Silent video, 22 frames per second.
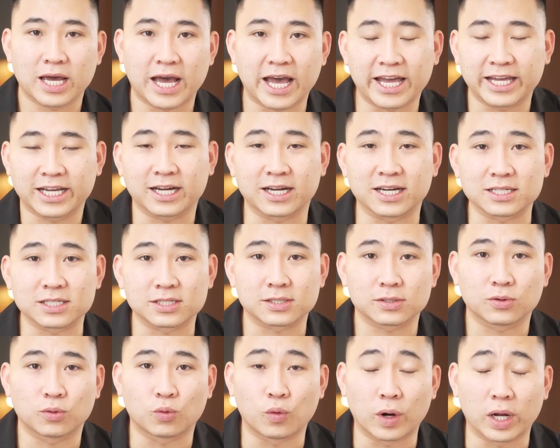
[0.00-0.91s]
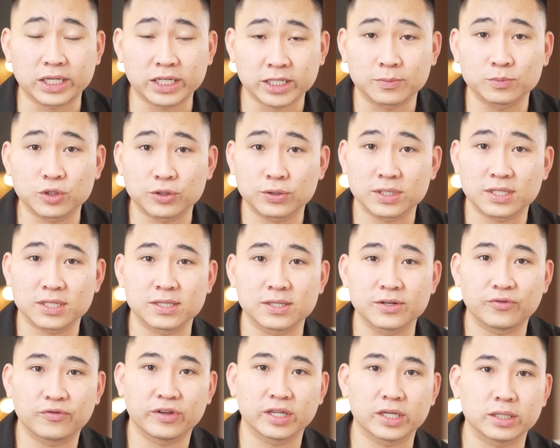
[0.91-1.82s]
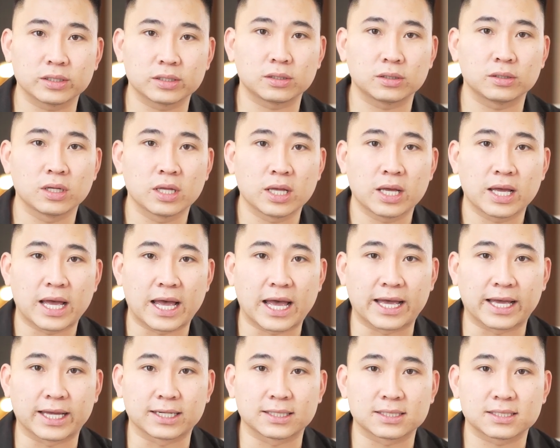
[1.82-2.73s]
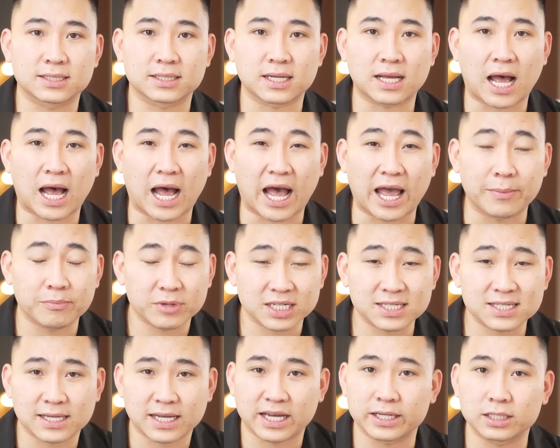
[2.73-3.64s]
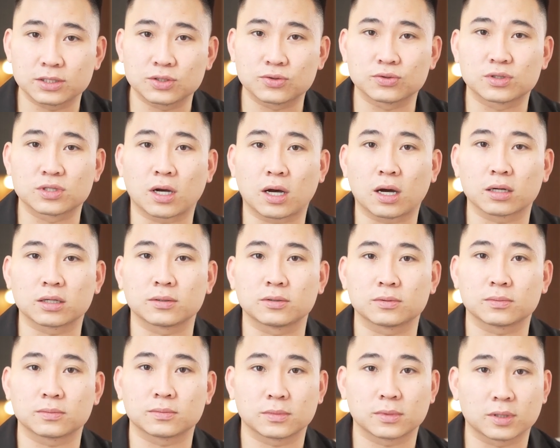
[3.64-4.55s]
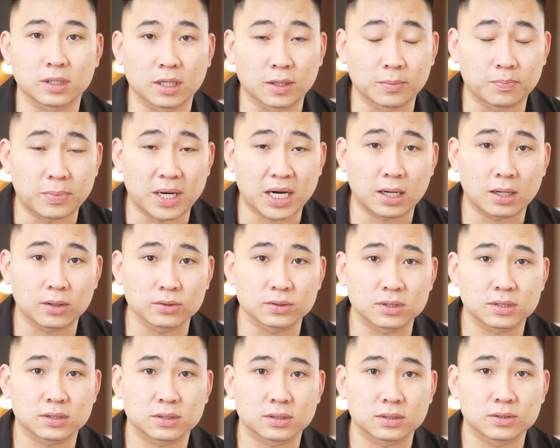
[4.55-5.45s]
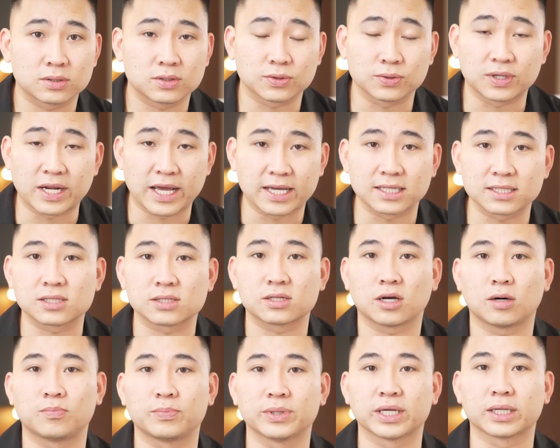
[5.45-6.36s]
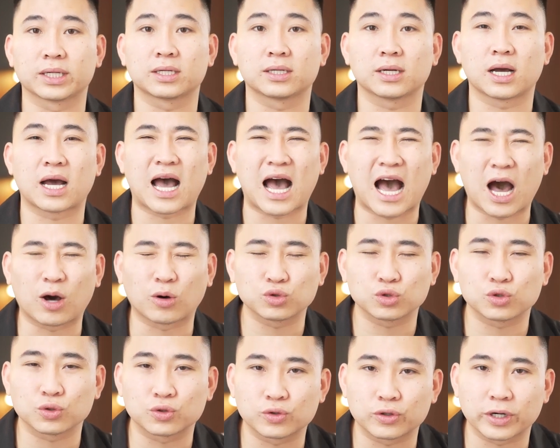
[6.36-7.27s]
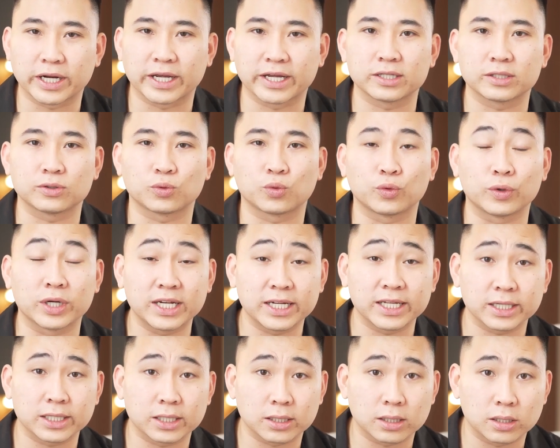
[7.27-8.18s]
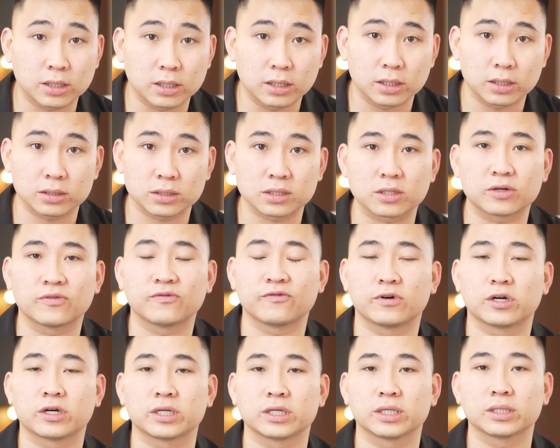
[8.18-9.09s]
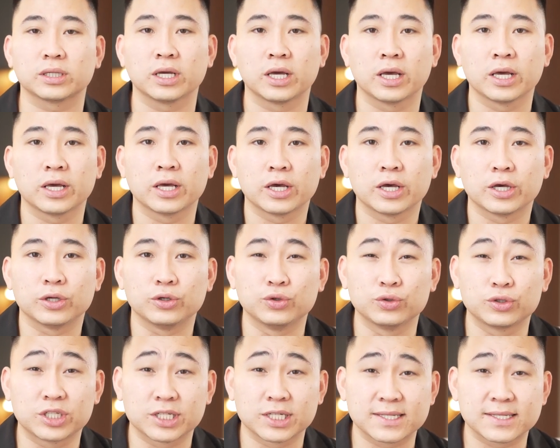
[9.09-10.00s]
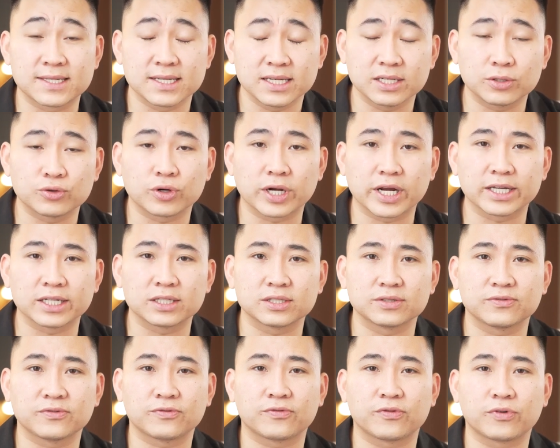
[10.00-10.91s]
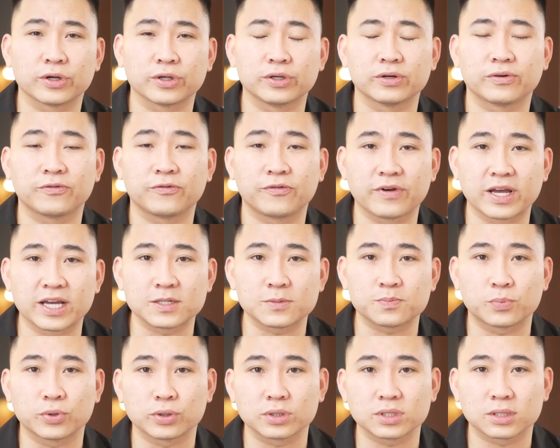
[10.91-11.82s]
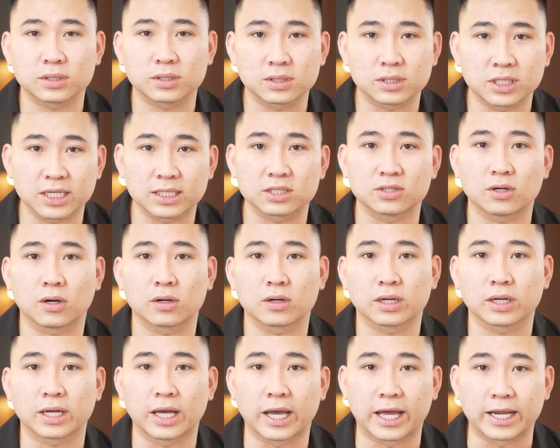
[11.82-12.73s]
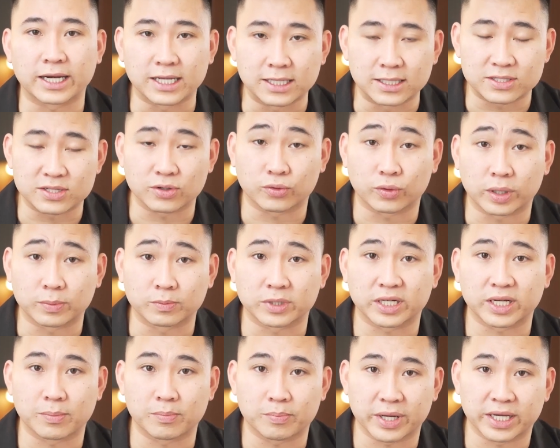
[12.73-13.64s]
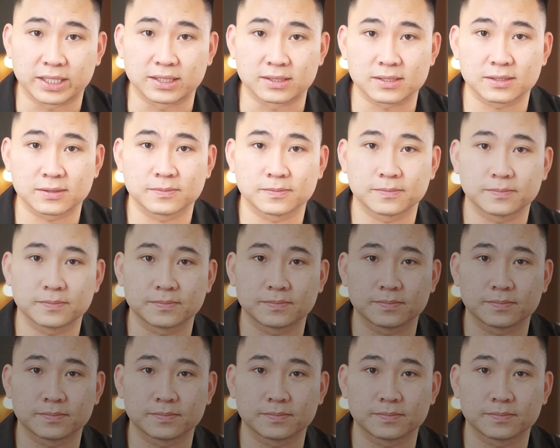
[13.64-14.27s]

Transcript: Hey guys, welcome to this new video, and I'm excited to talk about today's topic, how to create really good converting UGC creative for your Facebook, TikTok and Instagram campaigns.